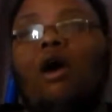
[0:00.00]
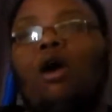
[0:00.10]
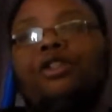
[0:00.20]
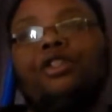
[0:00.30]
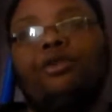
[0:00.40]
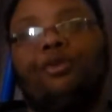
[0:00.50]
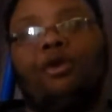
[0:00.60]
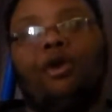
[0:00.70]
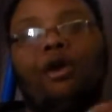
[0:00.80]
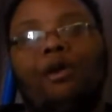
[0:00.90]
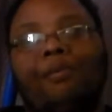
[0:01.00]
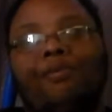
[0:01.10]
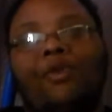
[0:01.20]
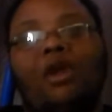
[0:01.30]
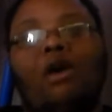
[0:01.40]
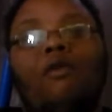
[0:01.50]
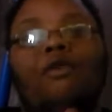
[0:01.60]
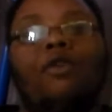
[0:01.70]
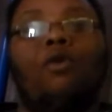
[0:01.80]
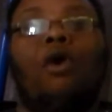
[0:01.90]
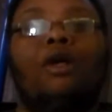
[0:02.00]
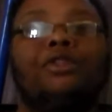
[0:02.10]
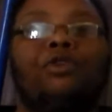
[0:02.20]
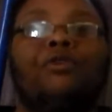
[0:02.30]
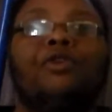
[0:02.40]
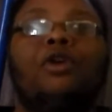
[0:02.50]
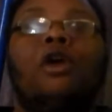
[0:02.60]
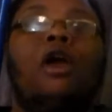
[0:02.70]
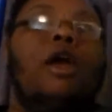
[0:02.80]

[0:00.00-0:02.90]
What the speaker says: on Supergirl for the crossover,